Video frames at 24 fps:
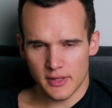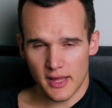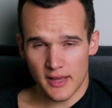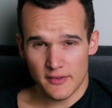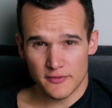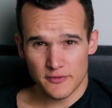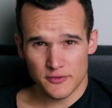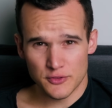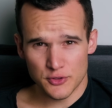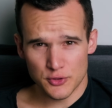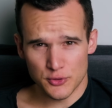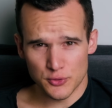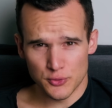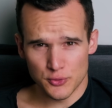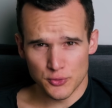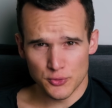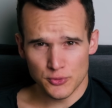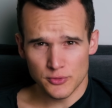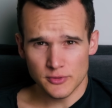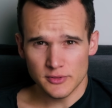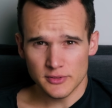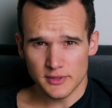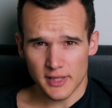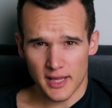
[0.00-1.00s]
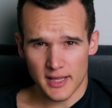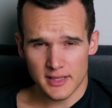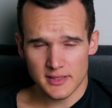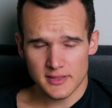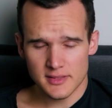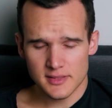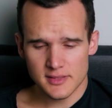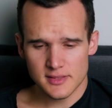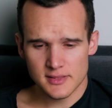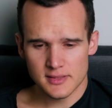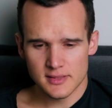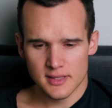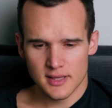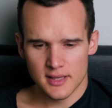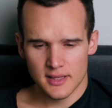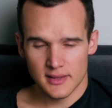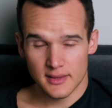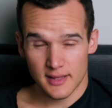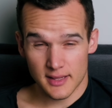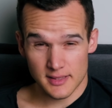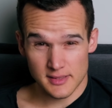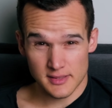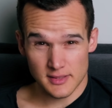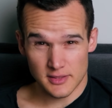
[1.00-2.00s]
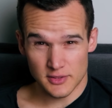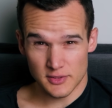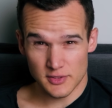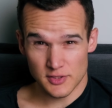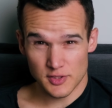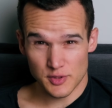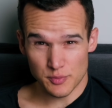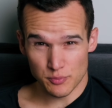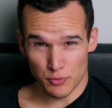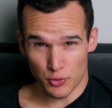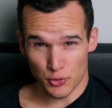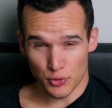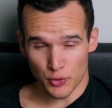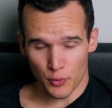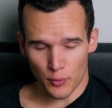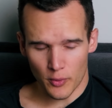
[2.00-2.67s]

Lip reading: f2 lens. That's the smaller